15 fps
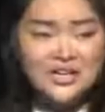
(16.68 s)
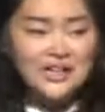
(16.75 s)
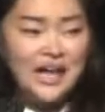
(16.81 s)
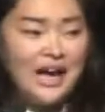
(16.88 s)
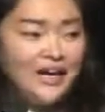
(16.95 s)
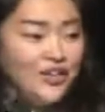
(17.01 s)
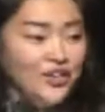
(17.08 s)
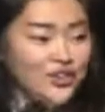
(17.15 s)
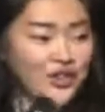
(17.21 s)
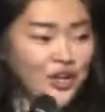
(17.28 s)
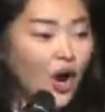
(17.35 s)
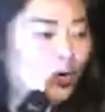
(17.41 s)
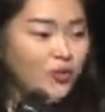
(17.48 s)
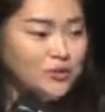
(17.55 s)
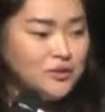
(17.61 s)
like the
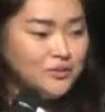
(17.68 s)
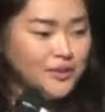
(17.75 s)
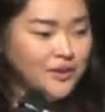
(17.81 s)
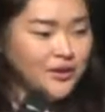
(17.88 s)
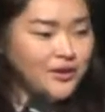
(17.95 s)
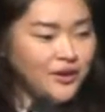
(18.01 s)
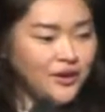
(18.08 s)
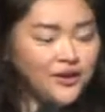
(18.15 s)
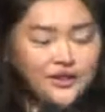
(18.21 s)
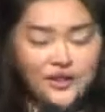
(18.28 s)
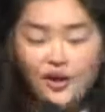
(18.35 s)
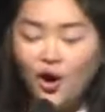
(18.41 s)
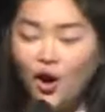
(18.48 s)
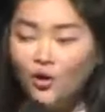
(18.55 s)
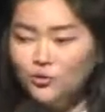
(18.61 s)
ultimate, the
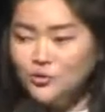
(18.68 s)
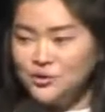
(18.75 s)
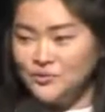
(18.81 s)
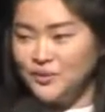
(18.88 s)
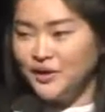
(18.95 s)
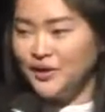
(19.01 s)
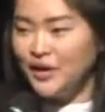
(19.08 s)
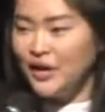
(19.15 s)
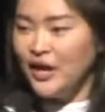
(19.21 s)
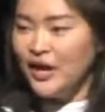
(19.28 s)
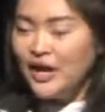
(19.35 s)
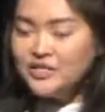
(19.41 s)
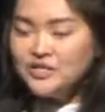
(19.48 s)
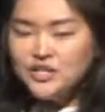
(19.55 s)
ultimate. So